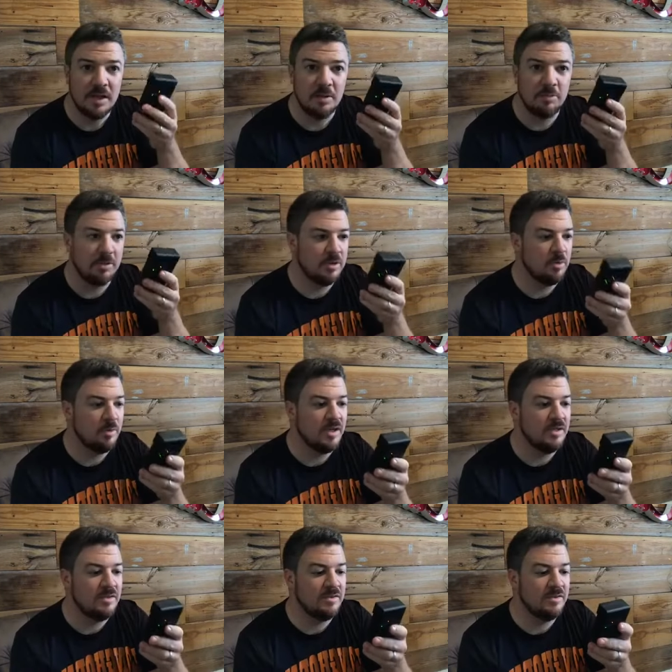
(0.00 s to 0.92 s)
probably
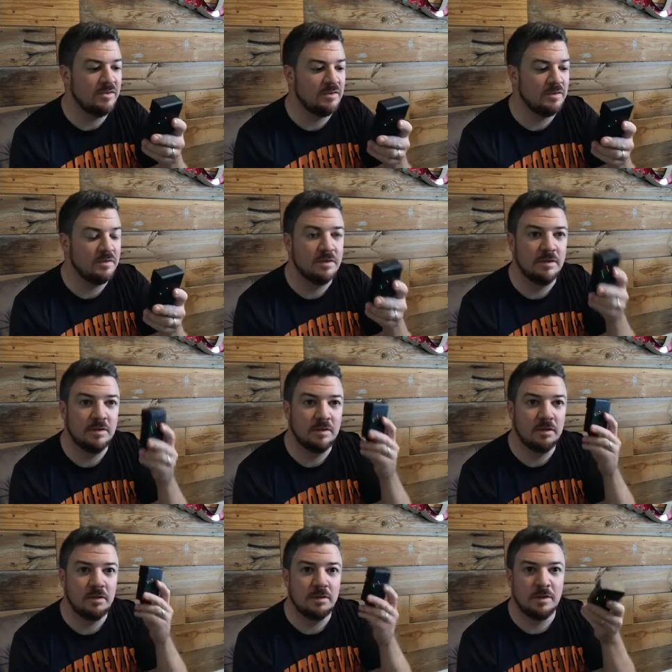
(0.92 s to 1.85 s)
weighs
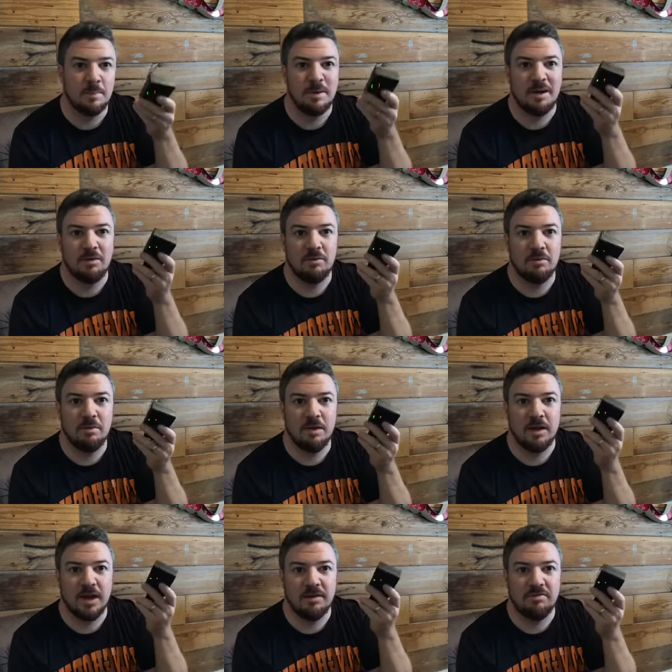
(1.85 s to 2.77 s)
about an
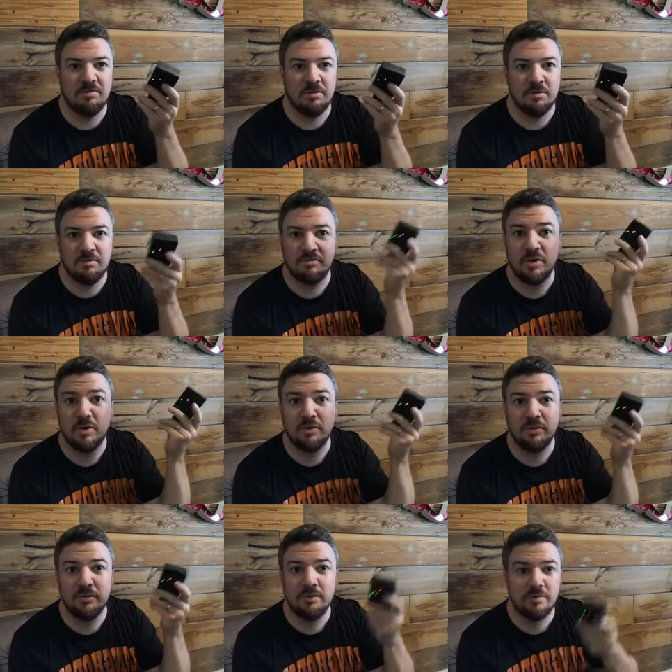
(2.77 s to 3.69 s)
iPhone, a
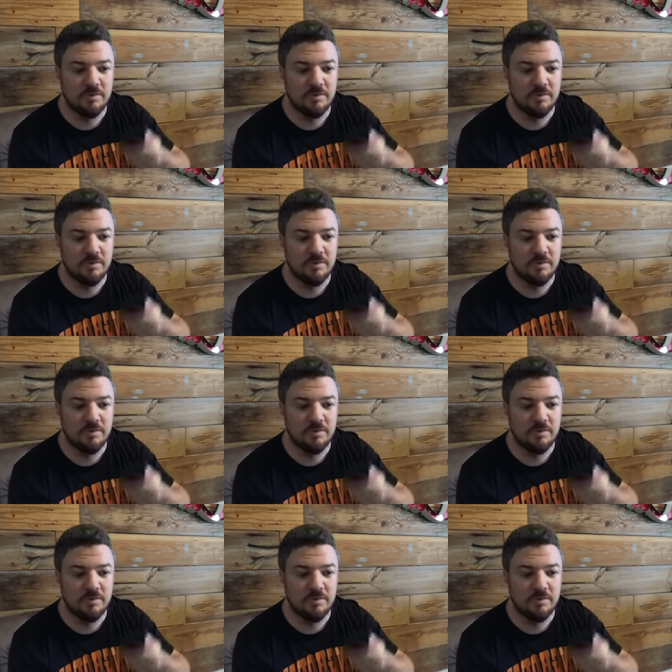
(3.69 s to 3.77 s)
phone.